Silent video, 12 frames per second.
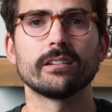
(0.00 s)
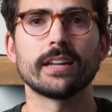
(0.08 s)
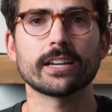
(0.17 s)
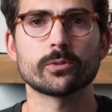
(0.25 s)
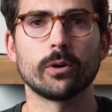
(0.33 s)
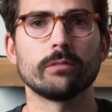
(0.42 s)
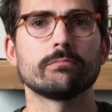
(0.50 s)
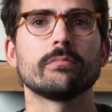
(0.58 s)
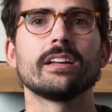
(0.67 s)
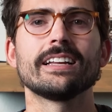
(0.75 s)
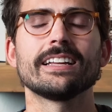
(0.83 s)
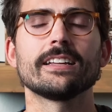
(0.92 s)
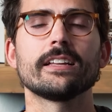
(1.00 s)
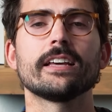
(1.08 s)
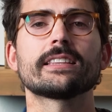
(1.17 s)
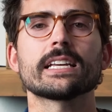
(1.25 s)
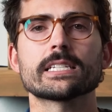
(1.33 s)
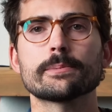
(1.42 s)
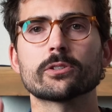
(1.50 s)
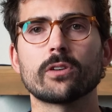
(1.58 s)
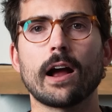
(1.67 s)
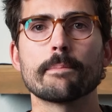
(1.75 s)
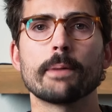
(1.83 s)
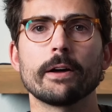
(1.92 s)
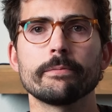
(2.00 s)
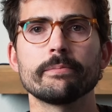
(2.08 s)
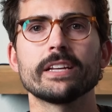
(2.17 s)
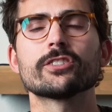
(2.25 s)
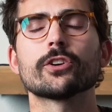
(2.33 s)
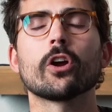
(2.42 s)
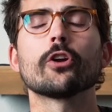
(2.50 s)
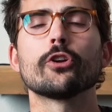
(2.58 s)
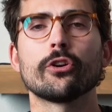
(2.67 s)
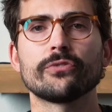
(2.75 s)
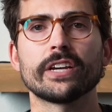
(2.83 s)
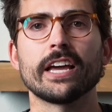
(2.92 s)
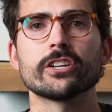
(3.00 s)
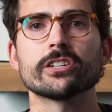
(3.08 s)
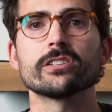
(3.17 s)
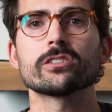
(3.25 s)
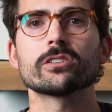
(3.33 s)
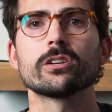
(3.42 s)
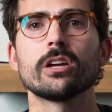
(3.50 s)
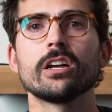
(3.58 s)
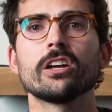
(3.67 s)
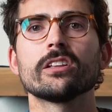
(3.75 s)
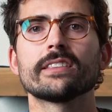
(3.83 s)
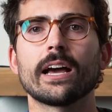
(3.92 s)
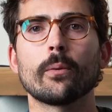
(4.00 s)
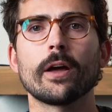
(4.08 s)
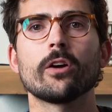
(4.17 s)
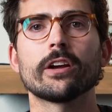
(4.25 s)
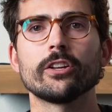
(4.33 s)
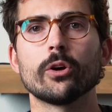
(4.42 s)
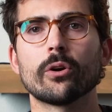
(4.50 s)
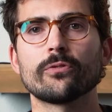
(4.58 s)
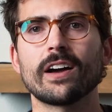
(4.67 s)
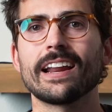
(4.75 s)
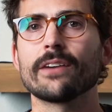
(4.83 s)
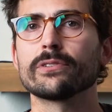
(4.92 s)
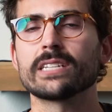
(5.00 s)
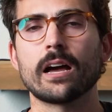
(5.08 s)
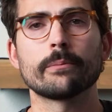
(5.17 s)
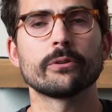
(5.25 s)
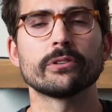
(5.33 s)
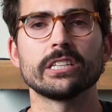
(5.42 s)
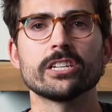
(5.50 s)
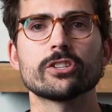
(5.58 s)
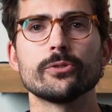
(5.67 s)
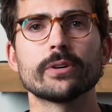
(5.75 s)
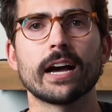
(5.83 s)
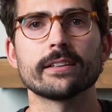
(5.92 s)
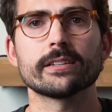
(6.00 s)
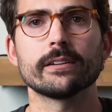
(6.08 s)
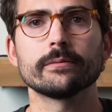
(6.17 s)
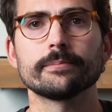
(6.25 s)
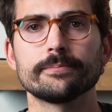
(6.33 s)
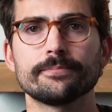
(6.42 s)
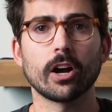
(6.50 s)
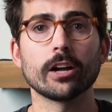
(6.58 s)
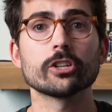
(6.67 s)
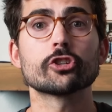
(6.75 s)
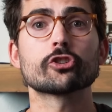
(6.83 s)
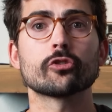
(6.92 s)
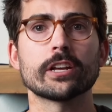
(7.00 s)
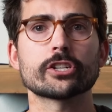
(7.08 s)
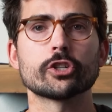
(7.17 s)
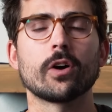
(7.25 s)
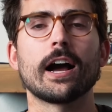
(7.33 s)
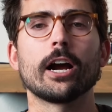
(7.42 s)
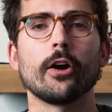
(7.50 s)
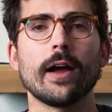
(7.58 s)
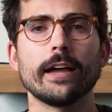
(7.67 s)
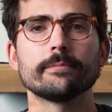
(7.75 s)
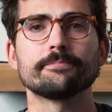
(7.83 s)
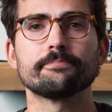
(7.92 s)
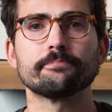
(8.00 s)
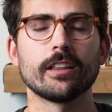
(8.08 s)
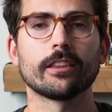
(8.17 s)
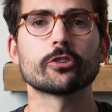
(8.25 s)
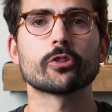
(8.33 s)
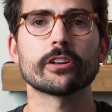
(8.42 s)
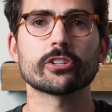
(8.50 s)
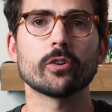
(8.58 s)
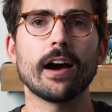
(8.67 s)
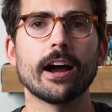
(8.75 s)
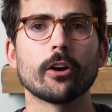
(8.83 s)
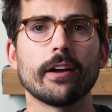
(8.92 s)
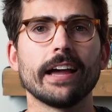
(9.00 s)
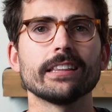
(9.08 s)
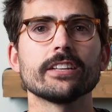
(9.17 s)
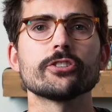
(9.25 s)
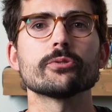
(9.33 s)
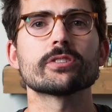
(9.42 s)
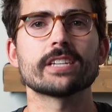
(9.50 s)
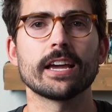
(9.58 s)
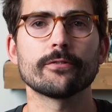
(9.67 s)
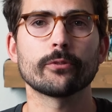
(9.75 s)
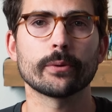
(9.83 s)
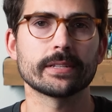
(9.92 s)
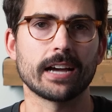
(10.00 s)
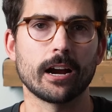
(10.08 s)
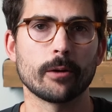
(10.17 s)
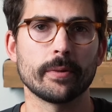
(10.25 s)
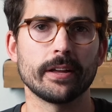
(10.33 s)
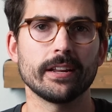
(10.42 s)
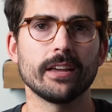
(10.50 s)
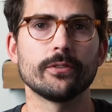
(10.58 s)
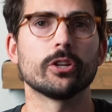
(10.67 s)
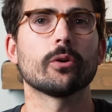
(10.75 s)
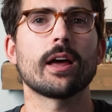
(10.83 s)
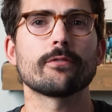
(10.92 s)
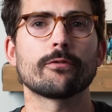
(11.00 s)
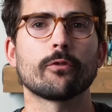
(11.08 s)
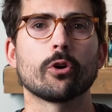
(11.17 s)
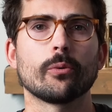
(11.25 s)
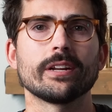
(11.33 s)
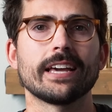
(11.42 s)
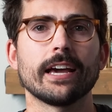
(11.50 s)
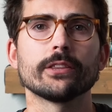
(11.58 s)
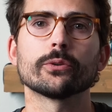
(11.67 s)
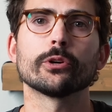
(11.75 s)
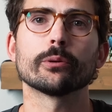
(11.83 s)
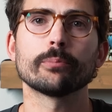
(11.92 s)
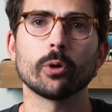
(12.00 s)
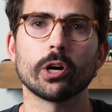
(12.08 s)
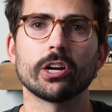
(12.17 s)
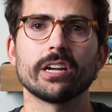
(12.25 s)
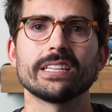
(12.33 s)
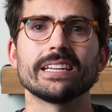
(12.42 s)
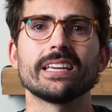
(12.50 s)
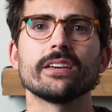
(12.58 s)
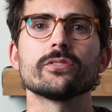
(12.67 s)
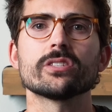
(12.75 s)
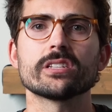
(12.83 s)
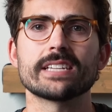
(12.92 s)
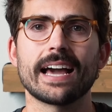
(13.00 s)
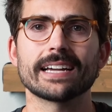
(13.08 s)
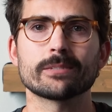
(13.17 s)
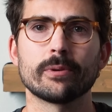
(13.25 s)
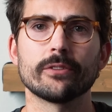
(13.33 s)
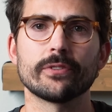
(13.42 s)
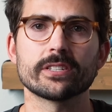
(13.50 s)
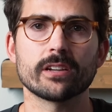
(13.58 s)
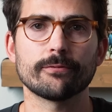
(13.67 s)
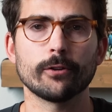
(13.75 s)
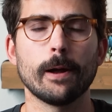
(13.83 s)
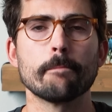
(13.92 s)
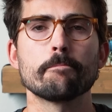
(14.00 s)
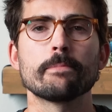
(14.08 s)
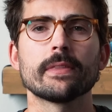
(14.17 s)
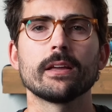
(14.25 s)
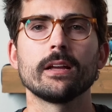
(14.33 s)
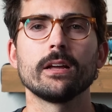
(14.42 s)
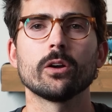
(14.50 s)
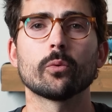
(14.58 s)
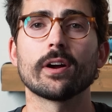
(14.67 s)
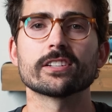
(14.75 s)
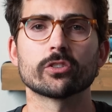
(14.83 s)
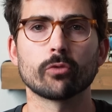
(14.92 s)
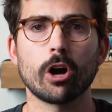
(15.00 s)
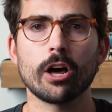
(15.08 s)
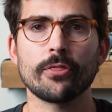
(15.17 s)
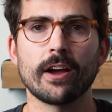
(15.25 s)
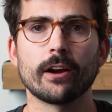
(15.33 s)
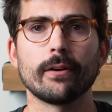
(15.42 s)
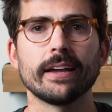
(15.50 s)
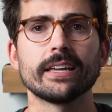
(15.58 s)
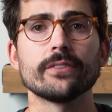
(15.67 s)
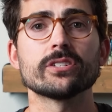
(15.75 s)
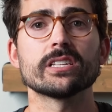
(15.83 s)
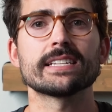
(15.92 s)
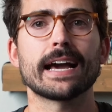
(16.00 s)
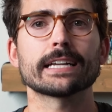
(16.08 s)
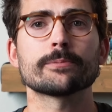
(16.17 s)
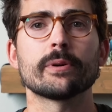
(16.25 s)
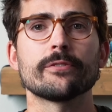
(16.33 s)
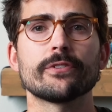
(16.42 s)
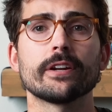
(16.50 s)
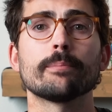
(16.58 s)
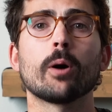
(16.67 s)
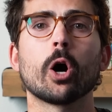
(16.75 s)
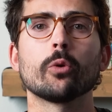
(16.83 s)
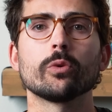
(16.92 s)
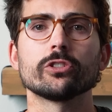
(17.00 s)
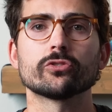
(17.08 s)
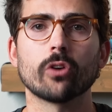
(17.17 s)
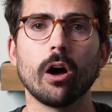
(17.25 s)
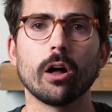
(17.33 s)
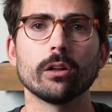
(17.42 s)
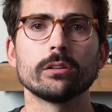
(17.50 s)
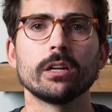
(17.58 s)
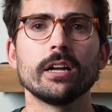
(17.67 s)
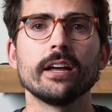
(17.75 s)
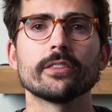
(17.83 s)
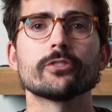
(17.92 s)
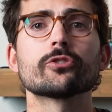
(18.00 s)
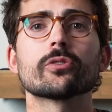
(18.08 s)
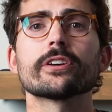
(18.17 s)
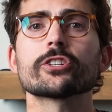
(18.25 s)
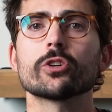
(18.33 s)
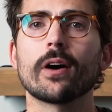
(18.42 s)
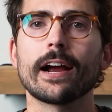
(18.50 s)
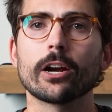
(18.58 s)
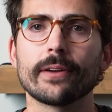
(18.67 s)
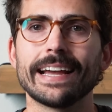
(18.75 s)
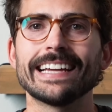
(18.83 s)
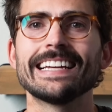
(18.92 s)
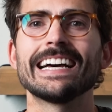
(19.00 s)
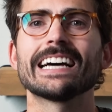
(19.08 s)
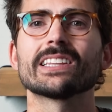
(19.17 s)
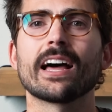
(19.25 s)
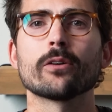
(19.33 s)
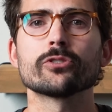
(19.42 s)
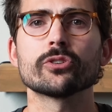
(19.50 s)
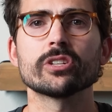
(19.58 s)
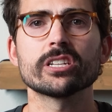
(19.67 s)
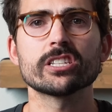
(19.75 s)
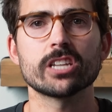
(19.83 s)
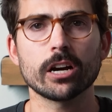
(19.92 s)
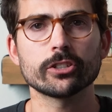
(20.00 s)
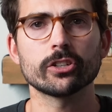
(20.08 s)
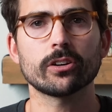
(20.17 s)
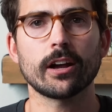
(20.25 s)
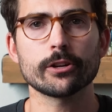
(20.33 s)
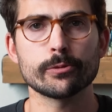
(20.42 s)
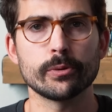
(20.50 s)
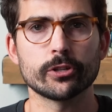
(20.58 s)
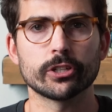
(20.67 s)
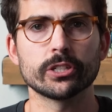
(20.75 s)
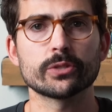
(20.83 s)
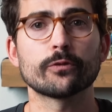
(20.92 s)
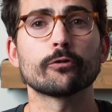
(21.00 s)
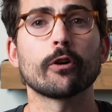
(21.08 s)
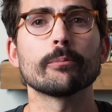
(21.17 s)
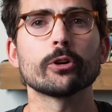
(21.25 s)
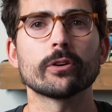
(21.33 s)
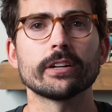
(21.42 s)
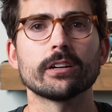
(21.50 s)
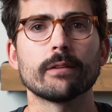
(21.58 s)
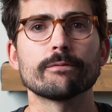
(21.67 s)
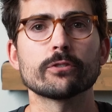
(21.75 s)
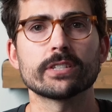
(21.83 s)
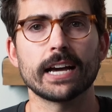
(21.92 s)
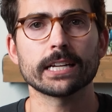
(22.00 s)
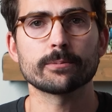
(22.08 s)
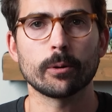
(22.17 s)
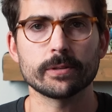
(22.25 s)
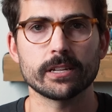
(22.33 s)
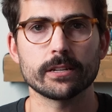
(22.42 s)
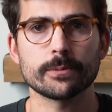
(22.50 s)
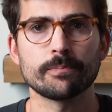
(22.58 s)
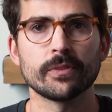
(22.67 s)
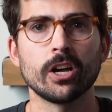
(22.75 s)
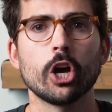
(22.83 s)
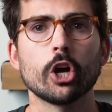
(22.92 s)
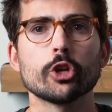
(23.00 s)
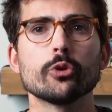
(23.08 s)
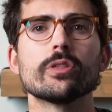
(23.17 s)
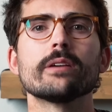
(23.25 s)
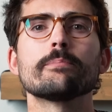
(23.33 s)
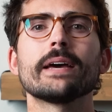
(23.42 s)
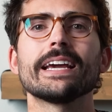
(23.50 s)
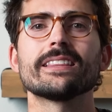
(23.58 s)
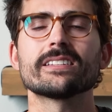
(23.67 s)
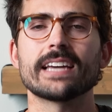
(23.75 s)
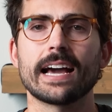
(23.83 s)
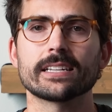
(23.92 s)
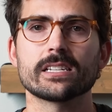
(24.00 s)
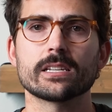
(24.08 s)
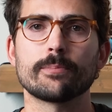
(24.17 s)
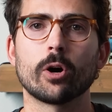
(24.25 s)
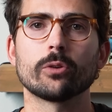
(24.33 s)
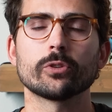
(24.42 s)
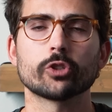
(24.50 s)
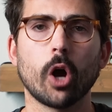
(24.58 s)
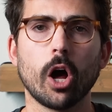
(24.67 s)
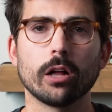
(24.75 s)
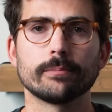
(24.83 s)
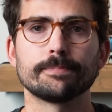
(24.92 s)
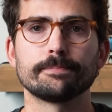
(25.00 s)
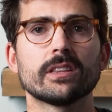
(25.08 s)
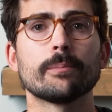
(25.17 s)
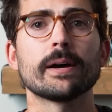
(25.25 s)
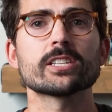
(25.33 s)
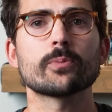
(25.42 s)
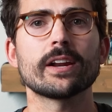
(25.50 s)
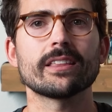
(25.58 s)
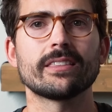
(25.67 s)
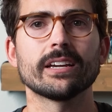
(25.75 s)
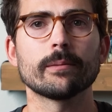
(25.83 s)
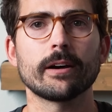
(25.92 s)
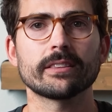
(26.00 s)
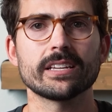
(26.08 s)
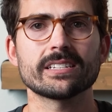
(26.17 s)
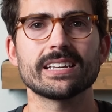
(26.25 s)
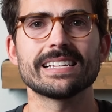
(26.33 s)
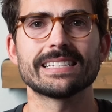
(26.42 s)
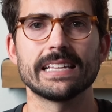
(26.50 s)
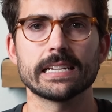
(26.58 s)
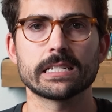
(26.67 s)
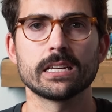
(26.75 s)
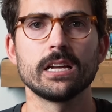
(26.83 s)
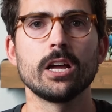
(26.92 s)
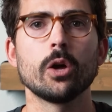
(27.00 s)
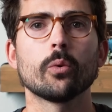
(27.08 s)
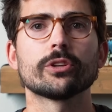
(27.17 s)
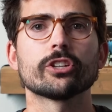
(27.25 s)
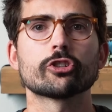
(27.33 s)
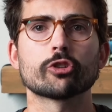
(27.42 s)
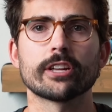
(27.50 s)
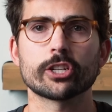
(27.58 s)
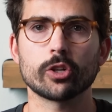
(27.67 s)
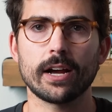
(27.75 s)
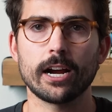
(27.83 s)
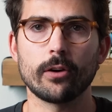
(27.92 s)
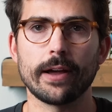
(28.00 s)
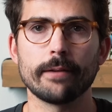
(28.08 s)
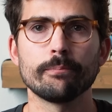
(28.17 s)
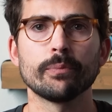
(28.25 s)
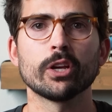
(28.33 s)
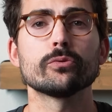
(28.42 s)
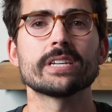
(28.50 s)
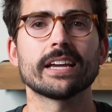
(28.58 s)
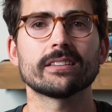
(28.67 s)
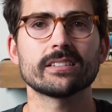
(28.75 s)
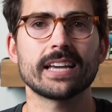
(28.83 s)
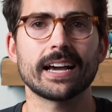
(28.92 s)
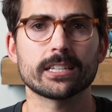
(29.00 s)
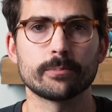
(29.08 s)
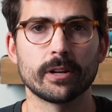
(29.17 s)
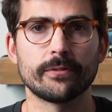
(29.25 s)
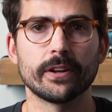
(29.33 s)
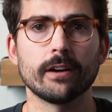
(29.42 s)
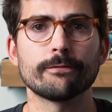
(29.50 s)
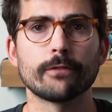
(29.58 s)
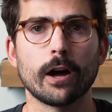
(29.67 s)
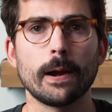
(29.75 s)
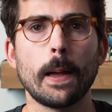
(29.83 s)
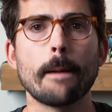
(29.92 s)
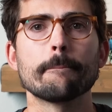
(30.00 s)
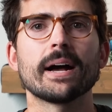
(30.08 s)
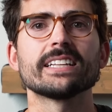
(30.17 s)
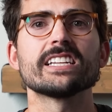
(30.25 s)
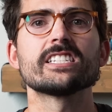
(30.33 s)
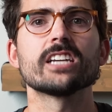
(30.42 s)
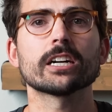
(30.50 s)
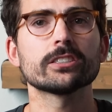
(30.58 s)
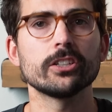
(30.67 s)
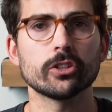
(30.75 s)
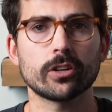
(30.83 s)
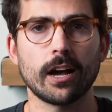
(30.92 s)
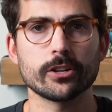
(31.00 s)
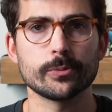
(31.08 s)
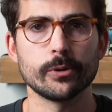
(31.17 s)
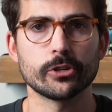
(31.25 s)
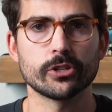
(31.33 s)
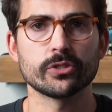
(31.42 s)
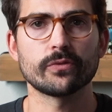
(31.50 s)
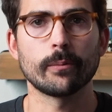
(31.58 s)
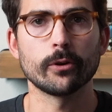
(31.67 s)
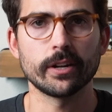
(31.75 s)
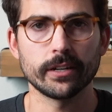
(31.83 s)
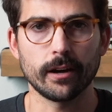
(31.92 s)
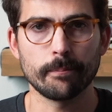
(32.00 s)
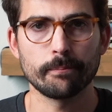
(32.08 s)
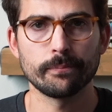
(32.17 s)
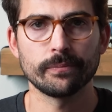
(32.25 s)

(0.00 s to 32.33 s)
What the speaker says: Next one. Hit that subscribe button and turn on notifications. That way you'll get notified every time we release new content. All right, traditional IRA. The traditional IRA lets you save for retirement if you don't have a 401k through your employer and then gives you the tax benefits up front. Whereas the Roth IRA gives you the tax benefit upon withdrawal, the traditional IRA allows you to deduct your contributions from your income for tax purposes. You then pay the taxes upon withdrawal. The best way to think about this is this. With the traditional IRA, you take the tax benefit up front by deducting your contributions from your income.